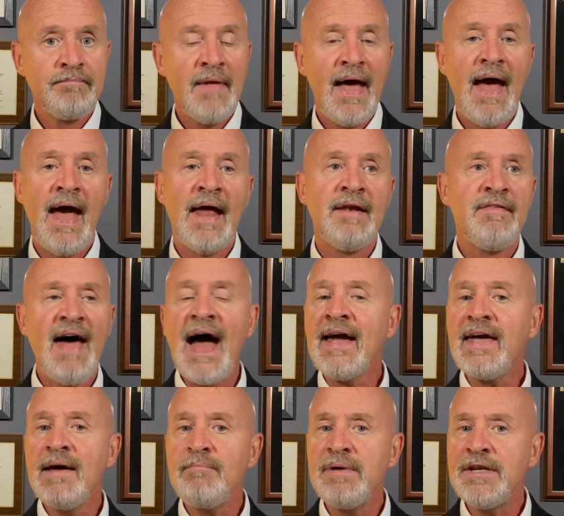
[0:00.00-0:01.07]
And that
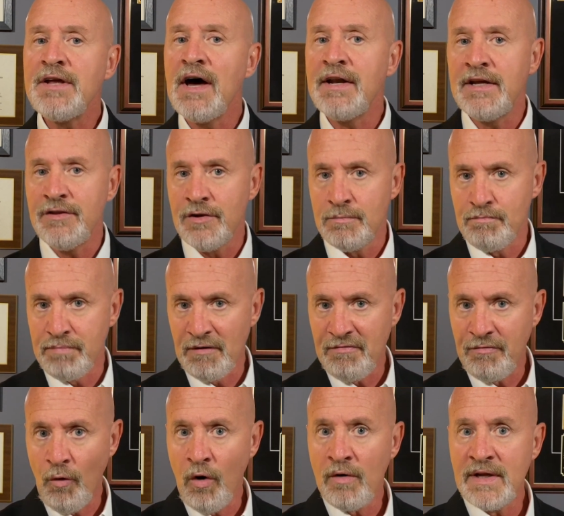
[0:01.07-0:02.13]
can be done either
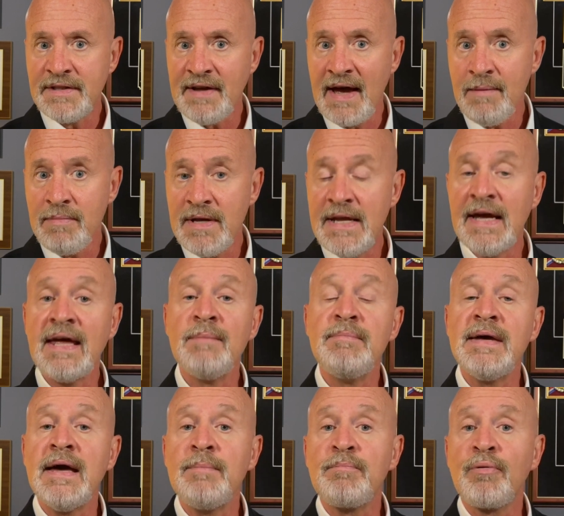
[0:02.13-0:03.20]
before indictment, it can
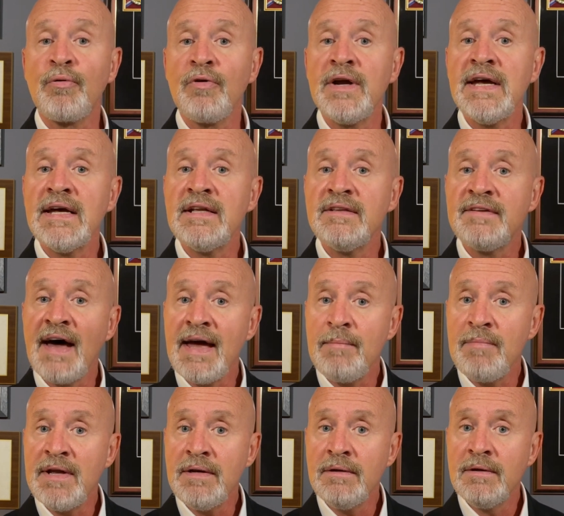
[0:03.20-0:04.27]
be a
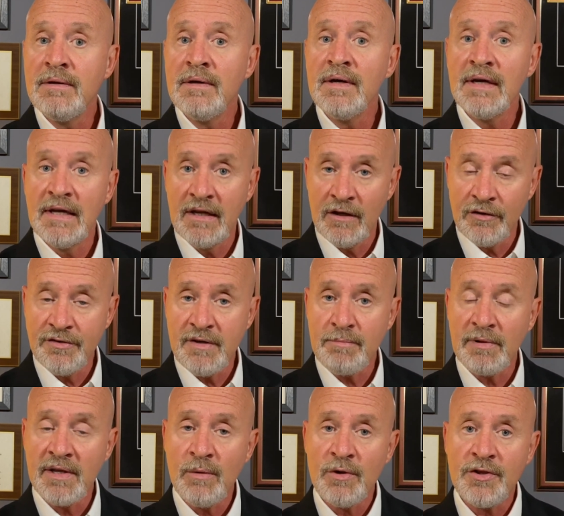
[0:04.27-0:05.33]
pre-indictment guilty
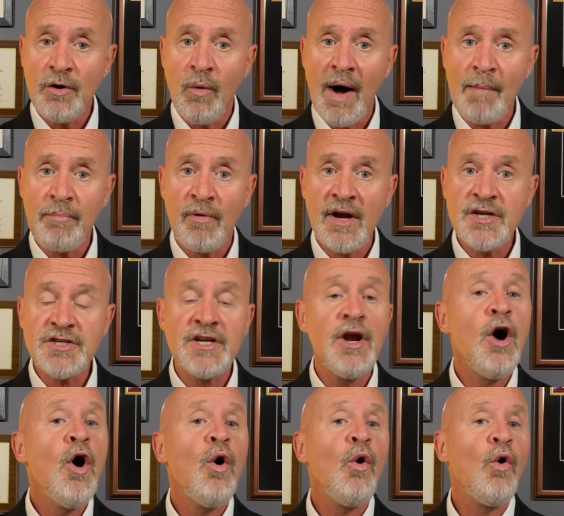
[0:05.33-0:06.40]
plea with cooperation,
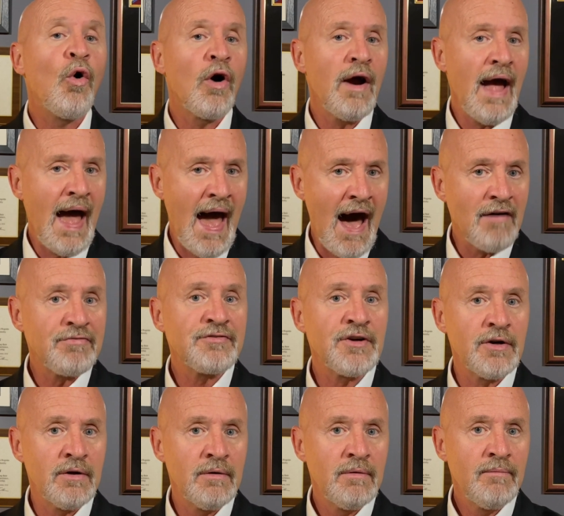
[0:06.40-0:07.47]
or
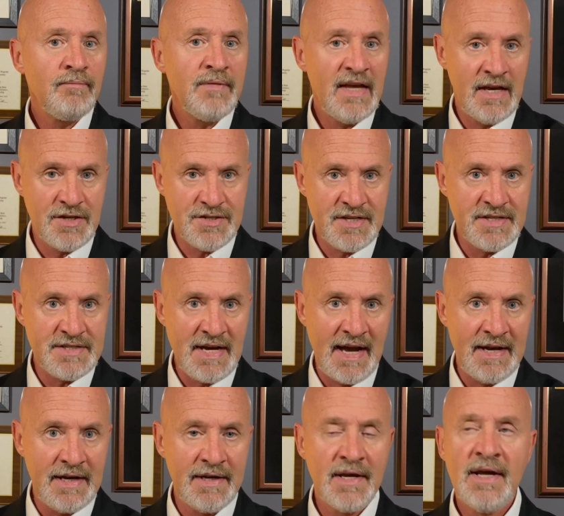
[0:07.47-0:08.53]
after he's
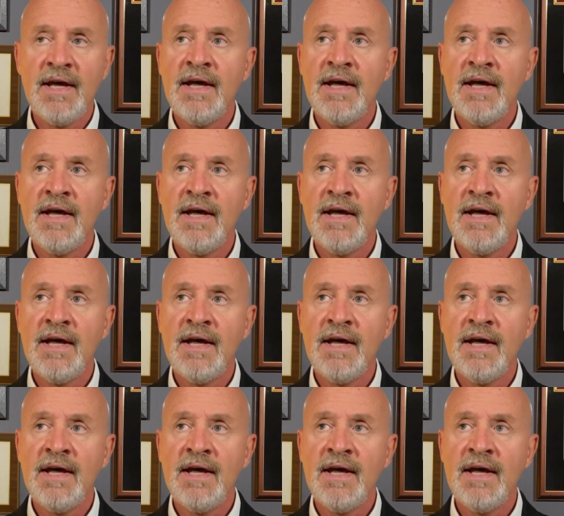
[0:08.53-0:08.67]
indicted.